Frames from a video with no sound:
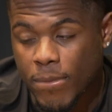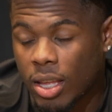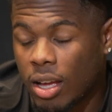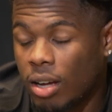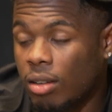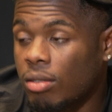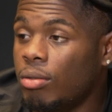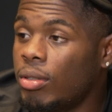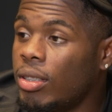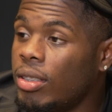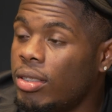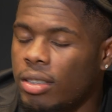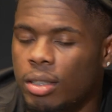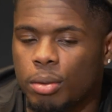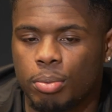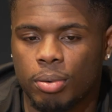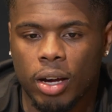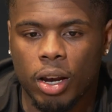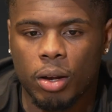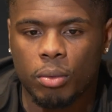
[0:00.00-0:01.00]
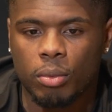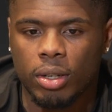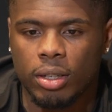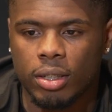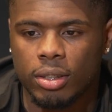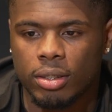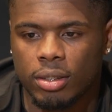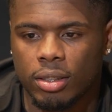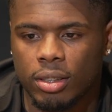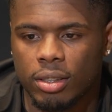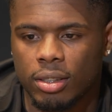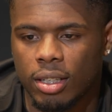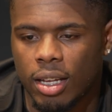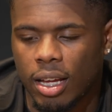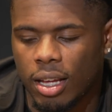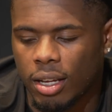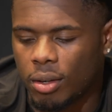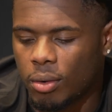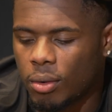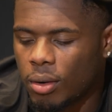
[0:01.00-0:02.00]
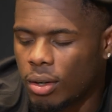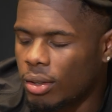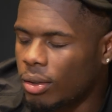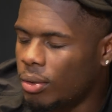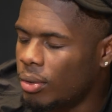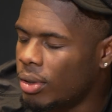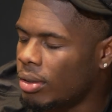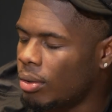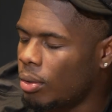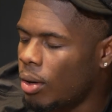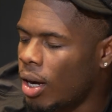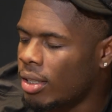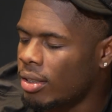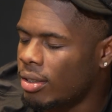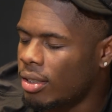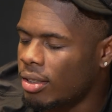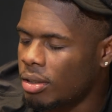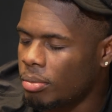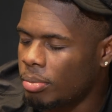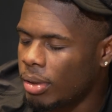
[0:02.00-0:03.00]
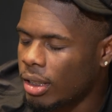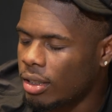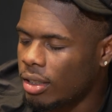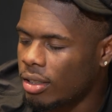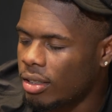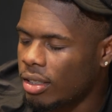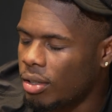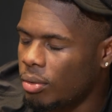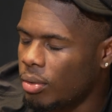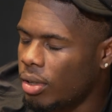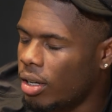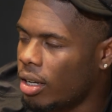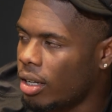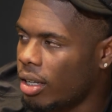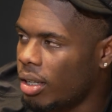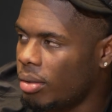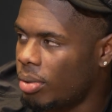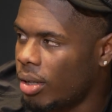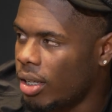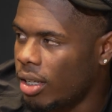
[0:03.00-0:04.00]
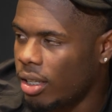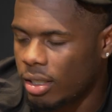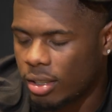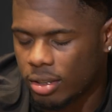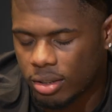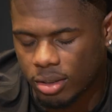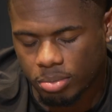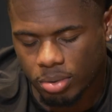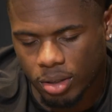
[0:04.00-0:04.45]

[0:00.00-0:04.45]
I don't really see the problem with us getting like why it's such a big deal that we are getting paid to